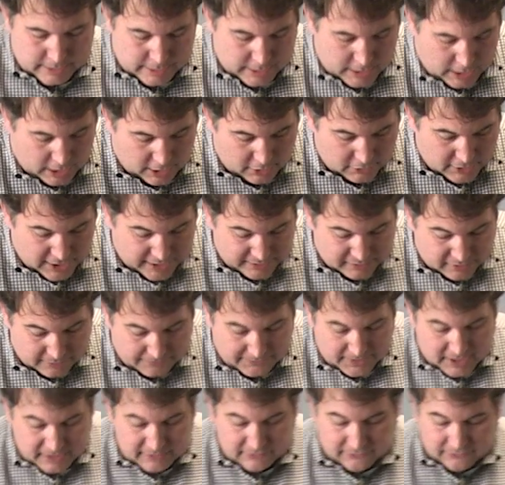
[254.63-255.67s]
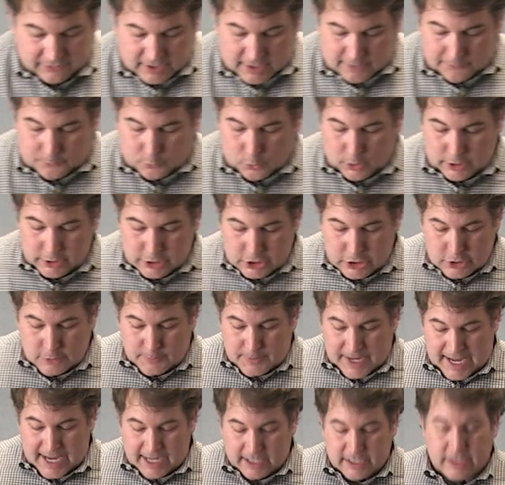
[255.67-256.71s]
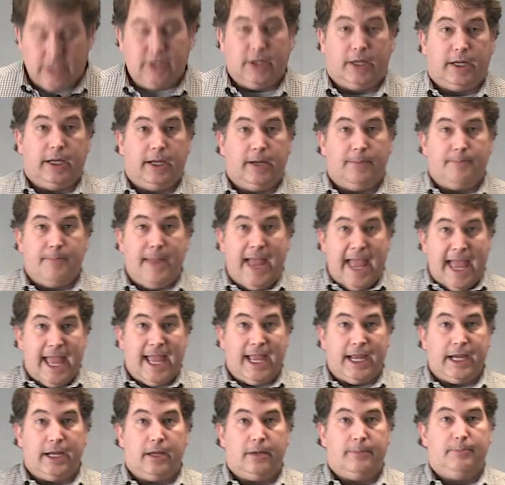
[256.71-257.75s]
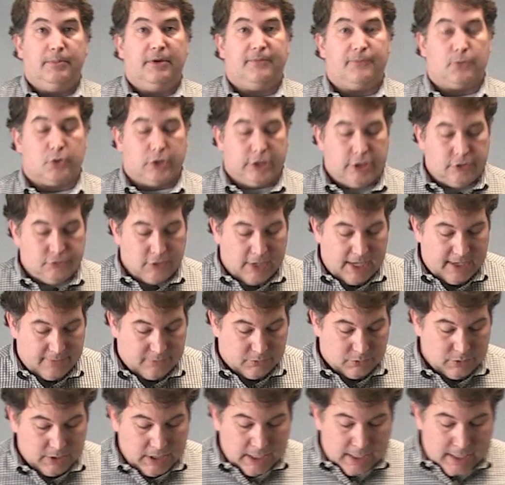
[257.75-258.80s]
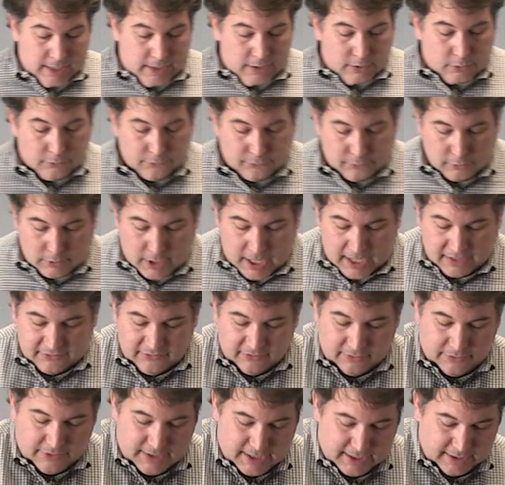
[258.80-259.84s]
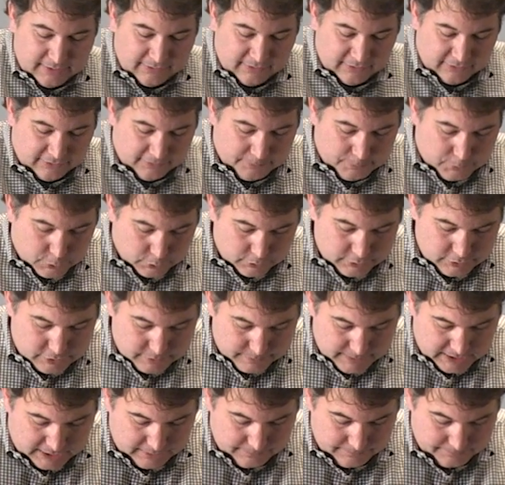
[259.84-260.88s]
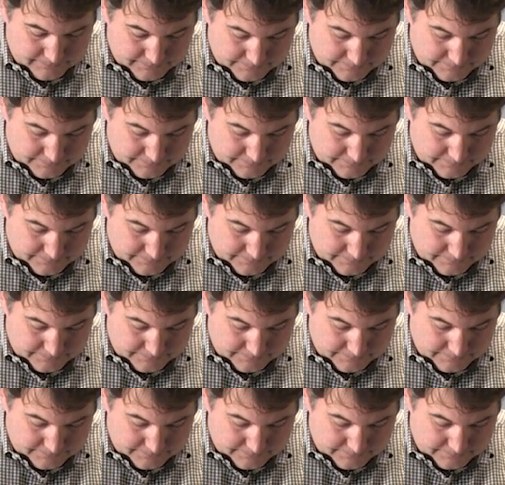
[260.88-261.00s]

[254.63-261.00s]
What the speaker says: All right, the fun stuff. What do you pack in a bag before you travel? There's lots of things that's important to me.